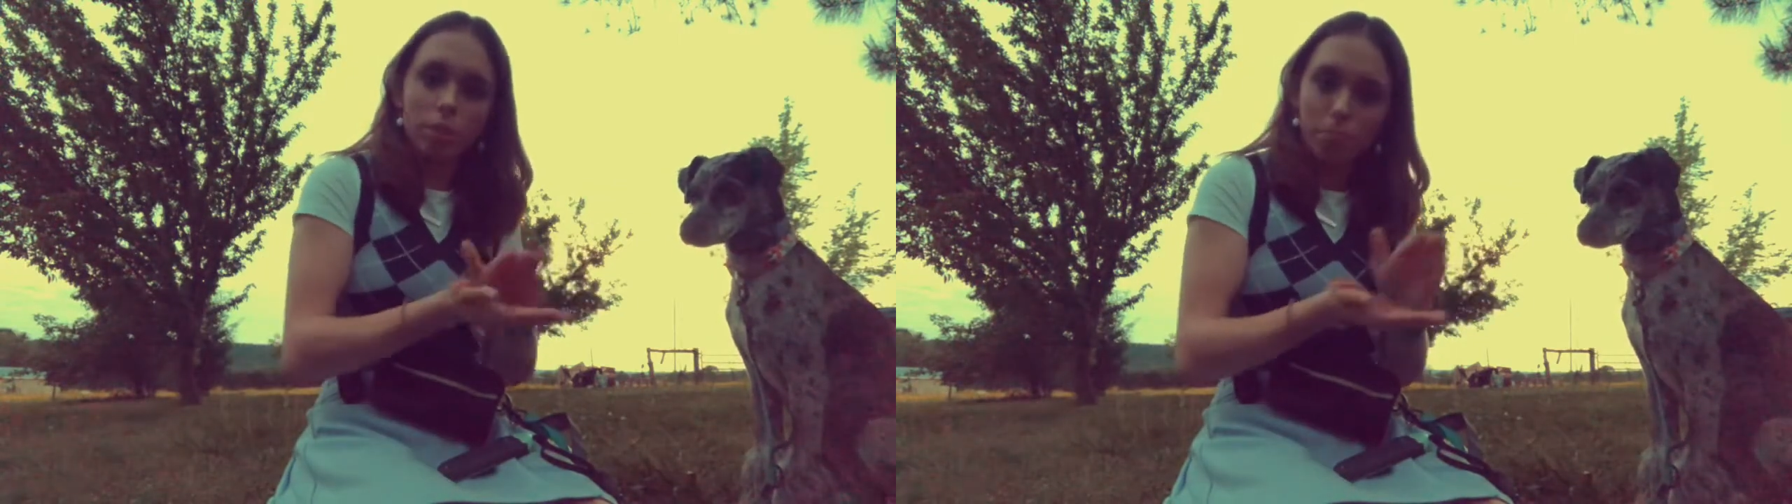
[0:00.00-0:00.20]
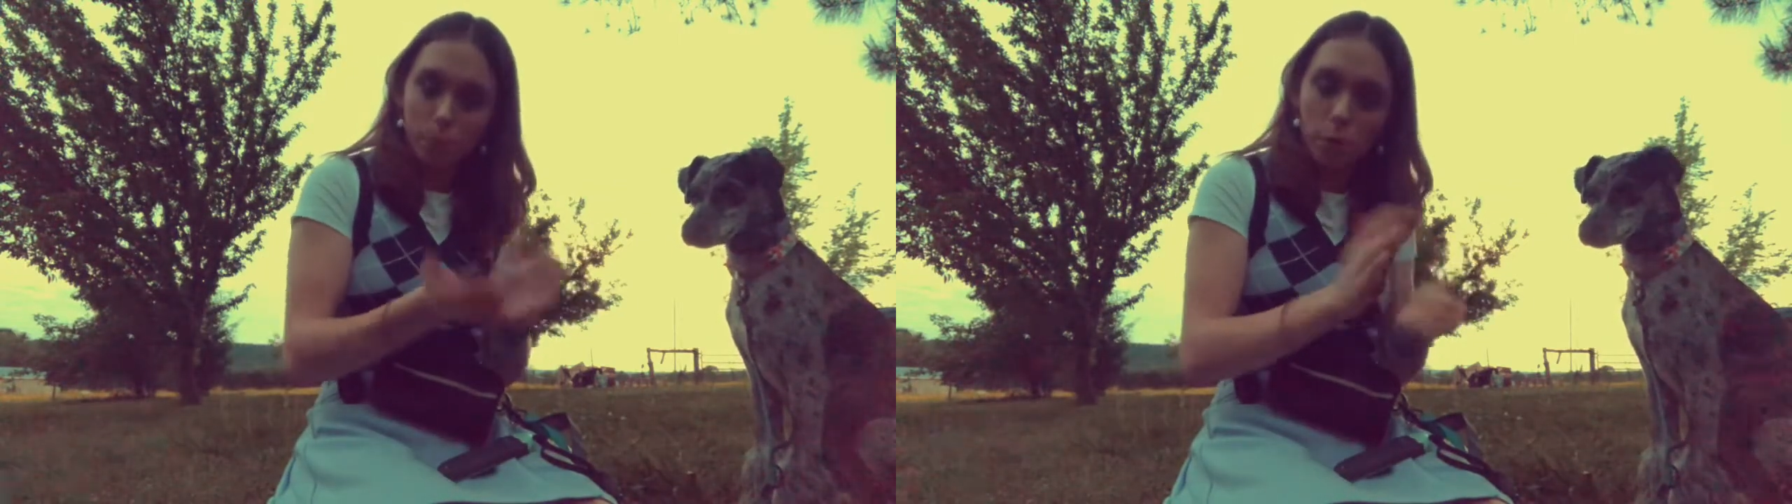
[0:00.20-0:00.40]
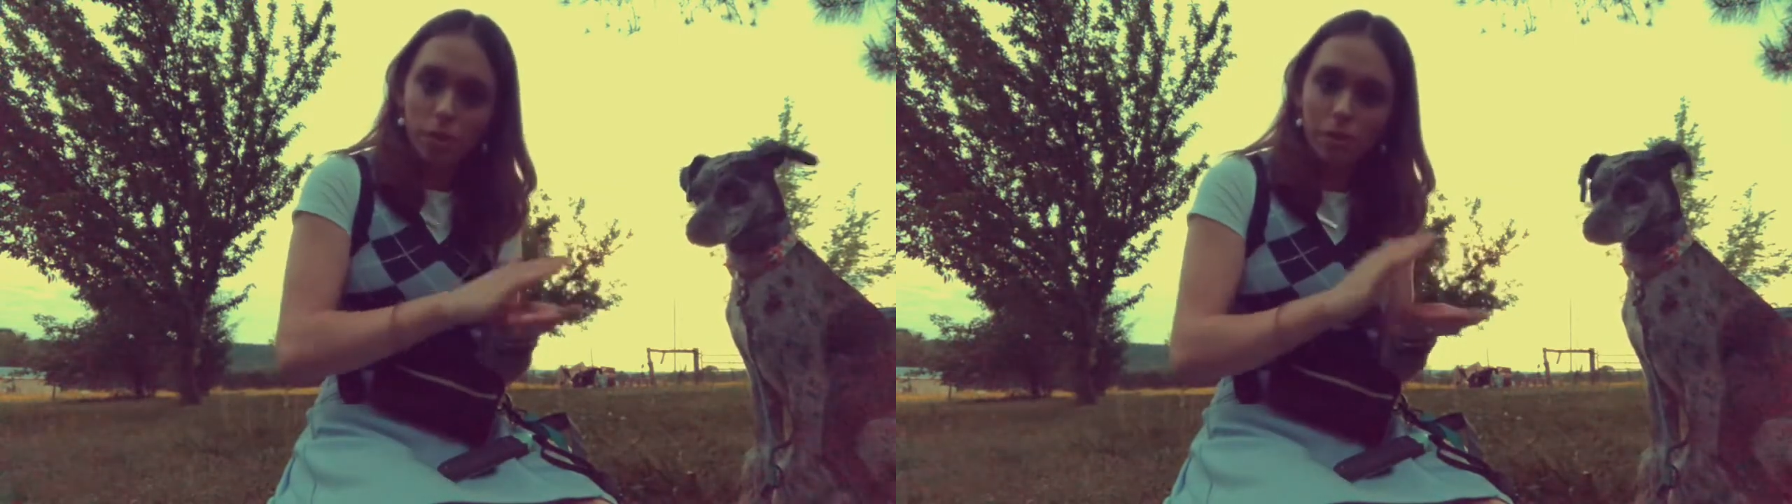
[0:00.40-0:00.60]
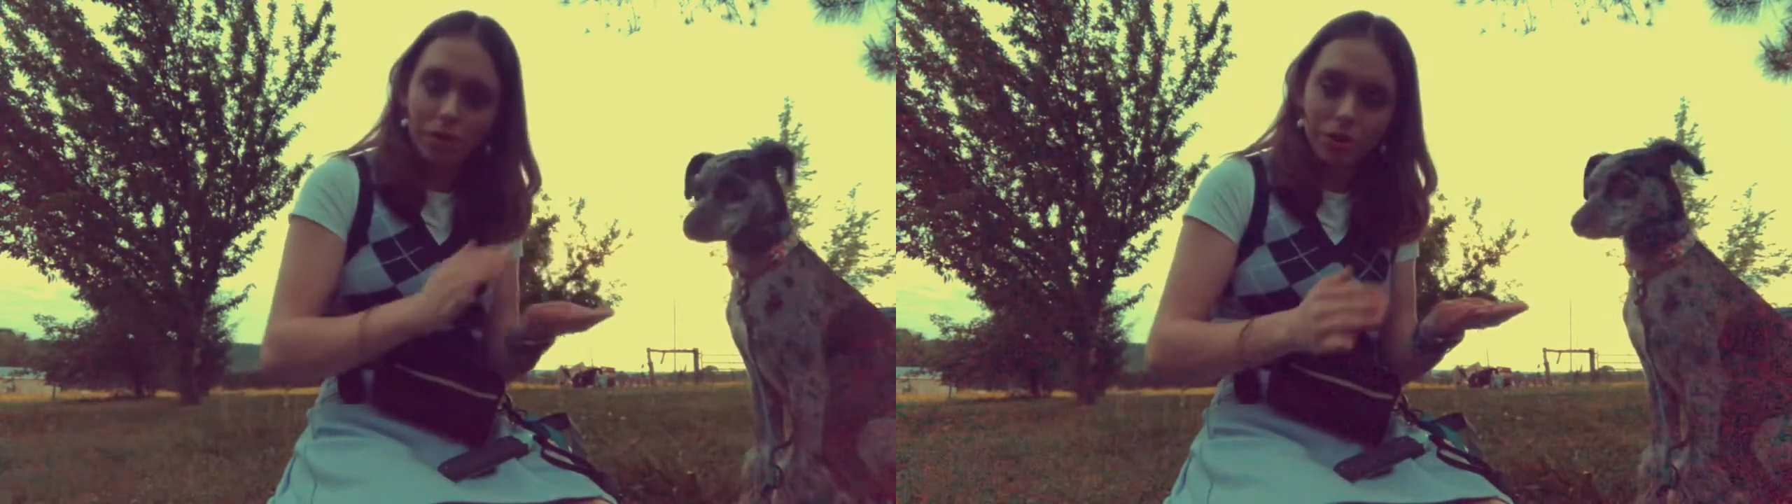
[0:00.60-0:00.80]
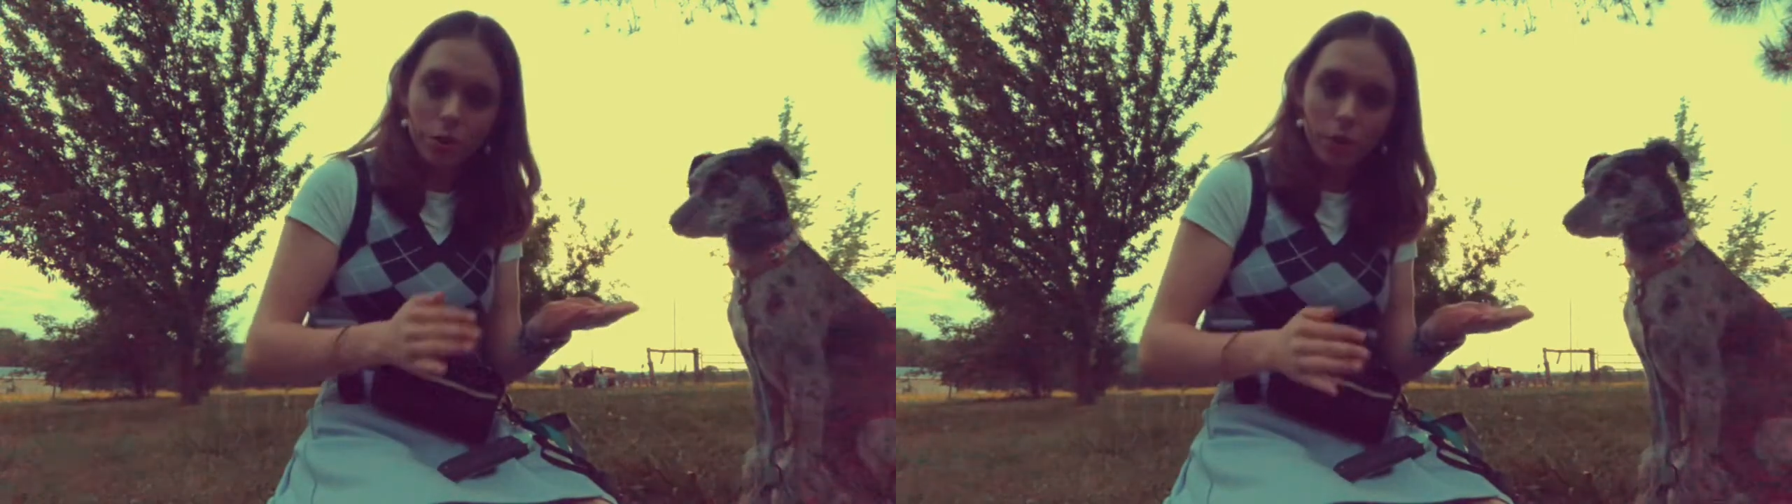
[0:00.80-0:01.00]
moral of the
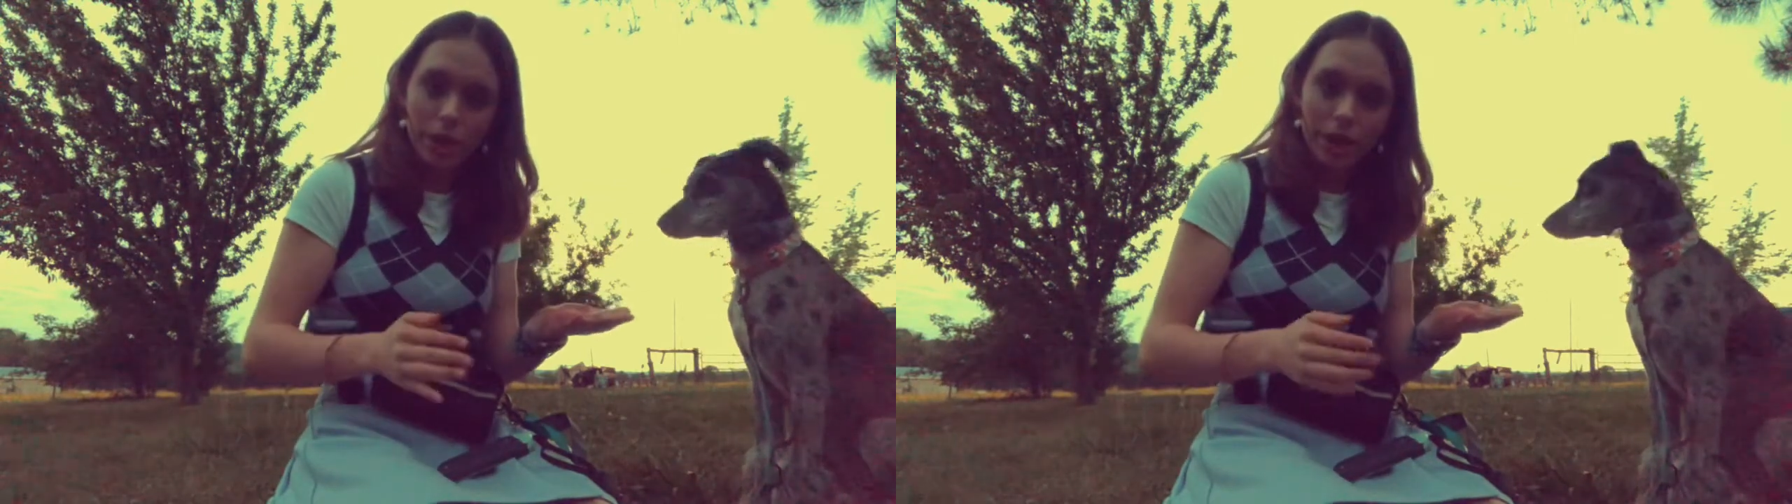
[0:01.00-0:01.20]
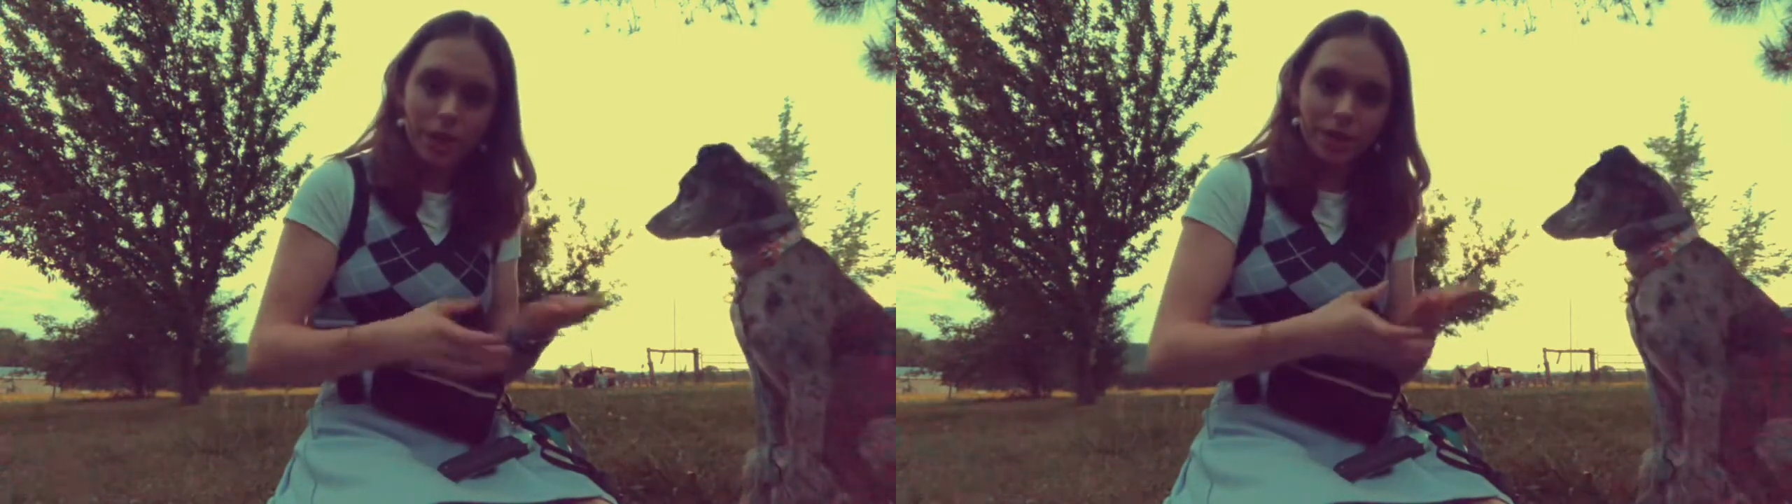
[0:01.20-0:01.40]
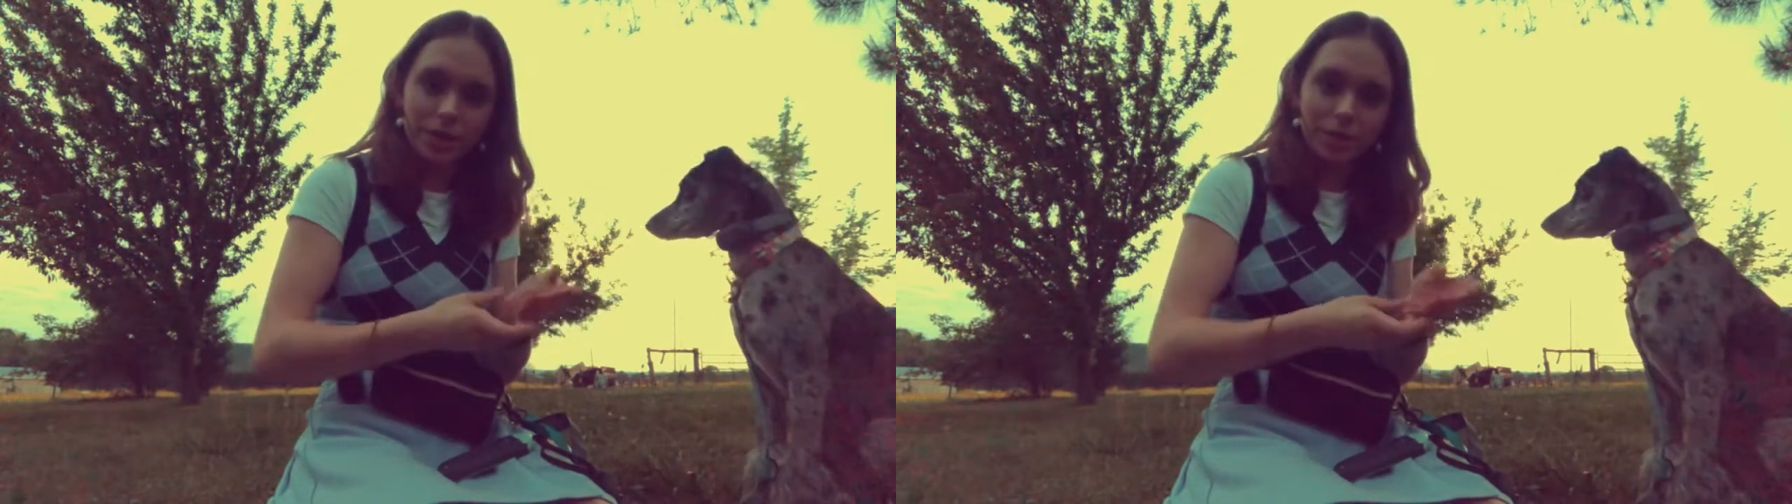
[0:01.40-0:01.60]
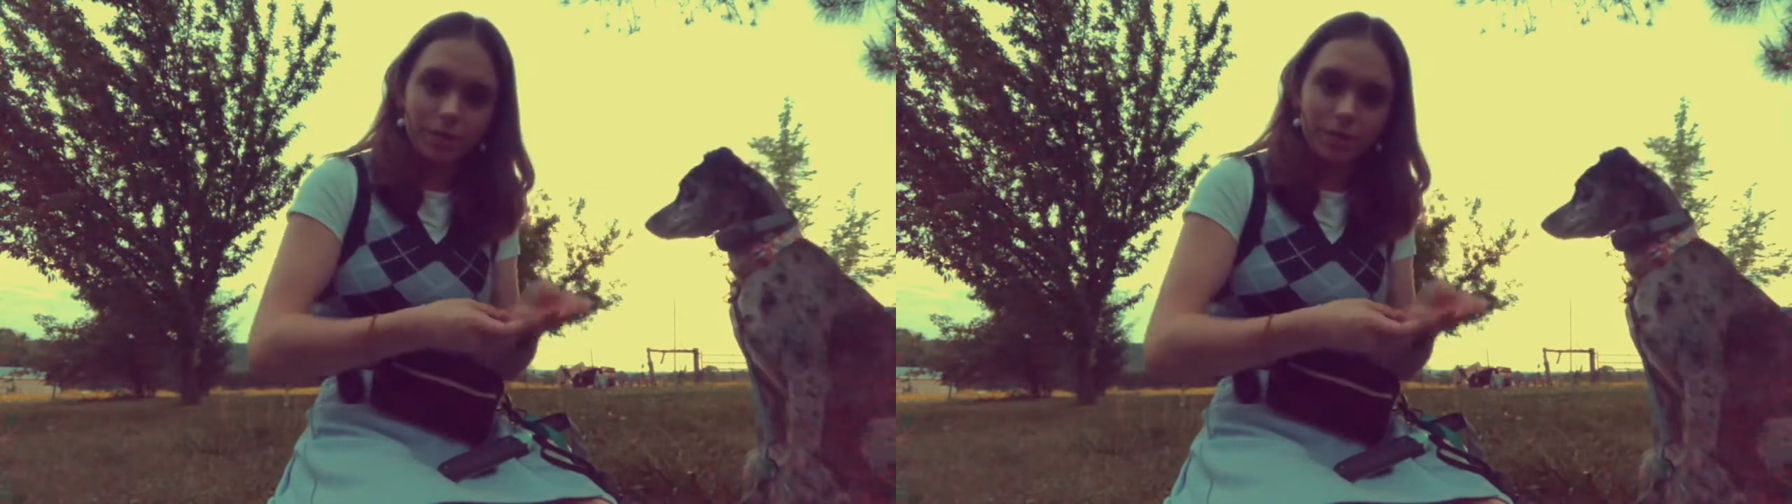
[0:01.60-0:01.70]
story is,